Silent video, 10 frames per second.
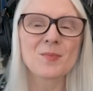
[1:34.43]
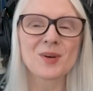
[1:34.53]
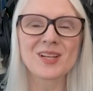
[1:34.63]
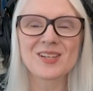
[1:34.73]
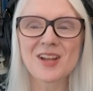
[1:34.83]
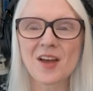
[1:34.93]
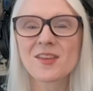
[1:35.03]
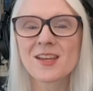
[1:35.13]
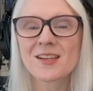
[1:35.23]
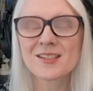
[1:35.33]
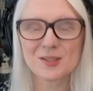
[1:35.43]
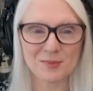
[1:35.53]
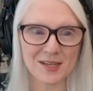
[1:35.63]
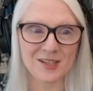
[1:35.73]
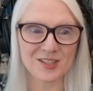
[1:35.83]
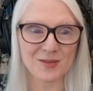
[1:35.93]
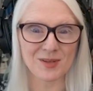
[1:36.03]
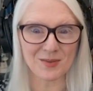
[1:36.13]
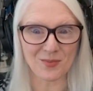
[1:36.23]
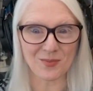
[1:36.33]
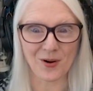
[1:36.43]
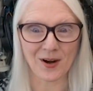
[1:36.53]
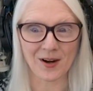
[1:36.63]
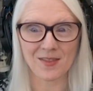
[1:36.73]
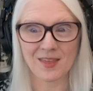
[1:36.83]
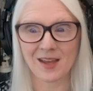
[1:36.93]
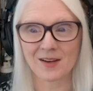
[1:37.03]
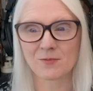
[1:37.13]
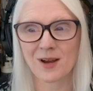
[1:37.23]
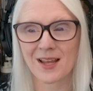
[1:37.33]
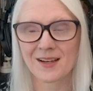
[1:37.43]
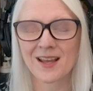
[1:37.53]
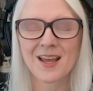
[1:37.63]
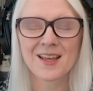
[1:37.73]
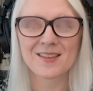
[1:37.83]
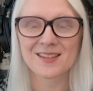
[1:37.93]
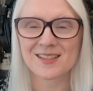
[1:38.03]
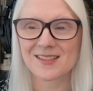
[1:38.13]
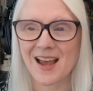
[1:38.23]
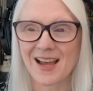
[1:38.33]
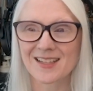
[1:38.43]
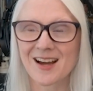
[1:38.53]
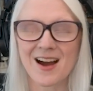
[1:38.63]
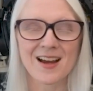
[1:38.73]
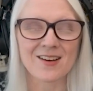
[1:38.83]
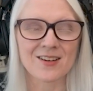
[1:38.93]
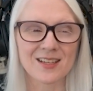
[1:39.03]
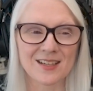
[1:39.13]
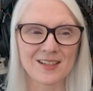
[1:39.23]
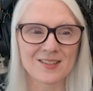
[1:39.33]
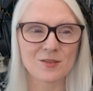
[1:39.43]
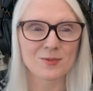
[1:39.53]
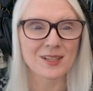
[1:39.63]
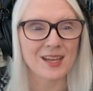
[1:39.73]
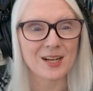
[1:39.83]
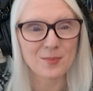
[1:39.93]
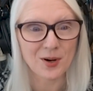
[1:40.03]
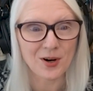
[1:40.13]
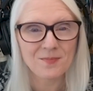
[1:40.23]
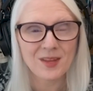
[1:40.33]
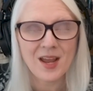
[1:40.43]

But nothing speaks to me more than when the satire is relatable,